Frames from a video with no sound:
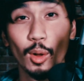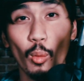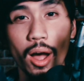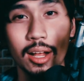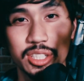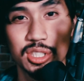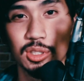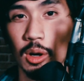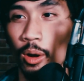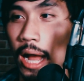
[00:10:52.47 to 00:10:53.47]
watch.
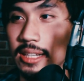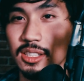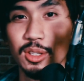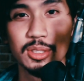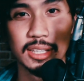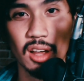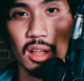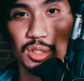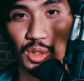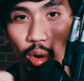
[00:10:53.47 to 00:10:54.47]
So I just use a
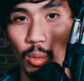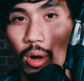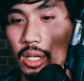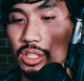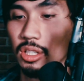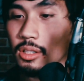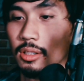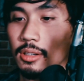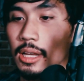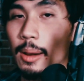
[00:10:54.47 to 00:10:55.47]
dollar store watch,
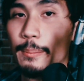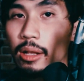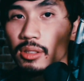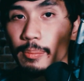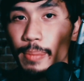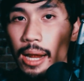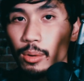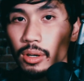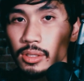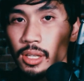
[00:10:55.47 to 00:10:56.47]
kind of mounted
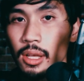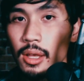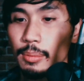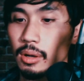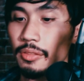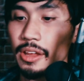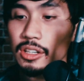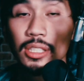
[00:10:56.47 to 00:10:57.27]
backwards, put on there.